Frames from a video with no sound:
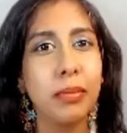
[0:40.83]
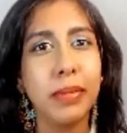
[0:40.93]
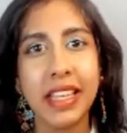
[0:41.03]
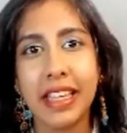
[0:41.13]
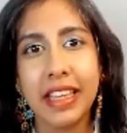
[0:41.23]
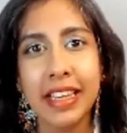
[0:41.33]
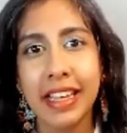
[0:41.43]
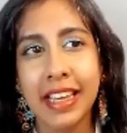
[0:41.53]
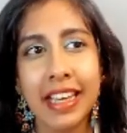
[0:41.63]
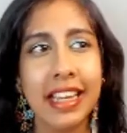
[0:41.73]
B
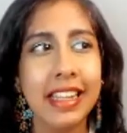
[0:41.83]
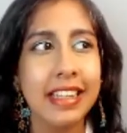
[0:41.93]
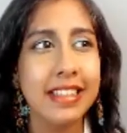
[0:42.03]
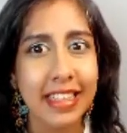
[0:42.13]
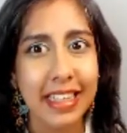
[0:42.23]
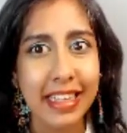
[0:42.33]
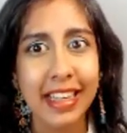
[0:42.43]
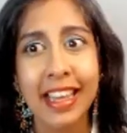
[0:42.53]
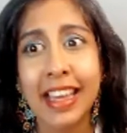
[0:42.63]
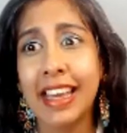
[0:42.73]
and C
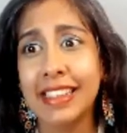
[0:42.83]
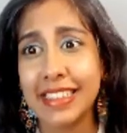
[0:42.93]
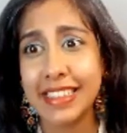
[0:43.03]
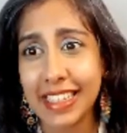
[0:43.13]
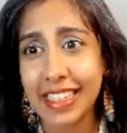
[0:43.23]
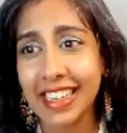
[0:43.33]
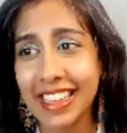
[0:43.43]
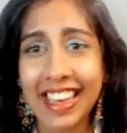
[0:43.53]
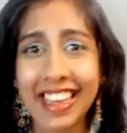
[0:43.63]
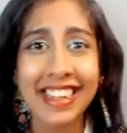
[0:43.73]
and D
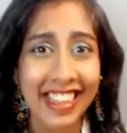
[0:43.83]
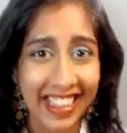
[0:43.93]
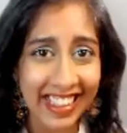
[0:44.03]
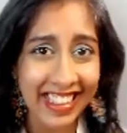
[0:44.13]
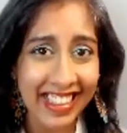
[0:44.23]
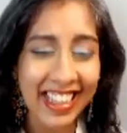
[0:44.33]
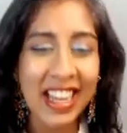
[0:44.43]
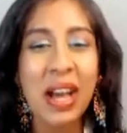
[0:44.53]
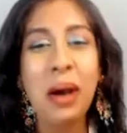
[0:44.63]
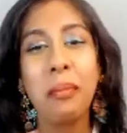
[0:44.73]
and E,
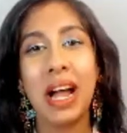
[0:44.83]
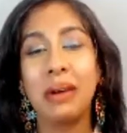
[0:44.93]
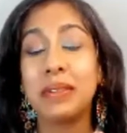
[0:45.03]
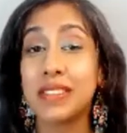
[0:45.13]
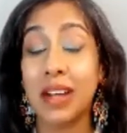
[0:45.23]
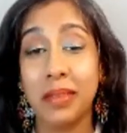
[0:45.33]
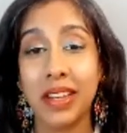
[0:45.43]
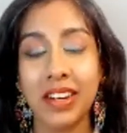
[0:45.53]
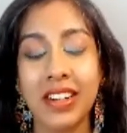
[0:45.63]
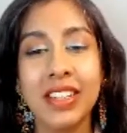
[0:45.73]
but I will stop
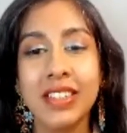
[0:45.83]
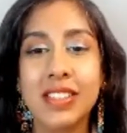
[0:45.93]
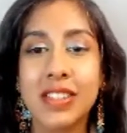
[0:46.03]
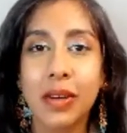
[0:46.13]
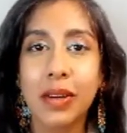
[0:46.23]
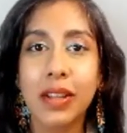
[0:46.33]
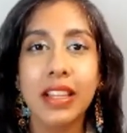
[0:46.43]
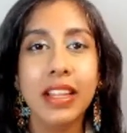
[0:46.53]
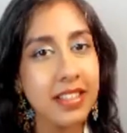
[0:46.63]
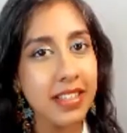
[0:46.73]
there. So let's
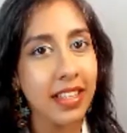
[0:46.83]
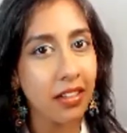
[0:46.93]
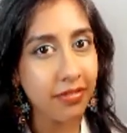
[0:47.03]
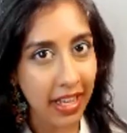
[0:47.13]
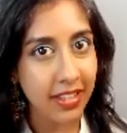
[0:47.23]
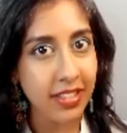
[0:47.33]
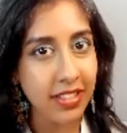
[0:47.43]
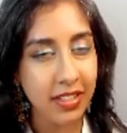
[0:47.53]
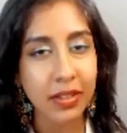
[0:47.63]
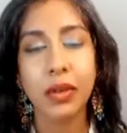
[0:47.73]
see how fast
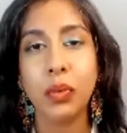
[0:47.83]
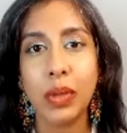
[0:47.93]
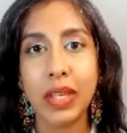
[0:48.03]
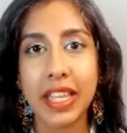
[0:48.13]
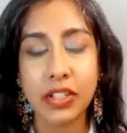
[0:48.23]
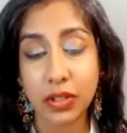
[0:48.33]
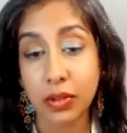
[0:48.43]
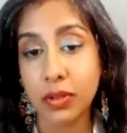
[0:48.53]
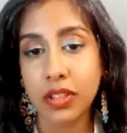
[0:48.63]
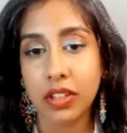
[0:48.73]
we can do the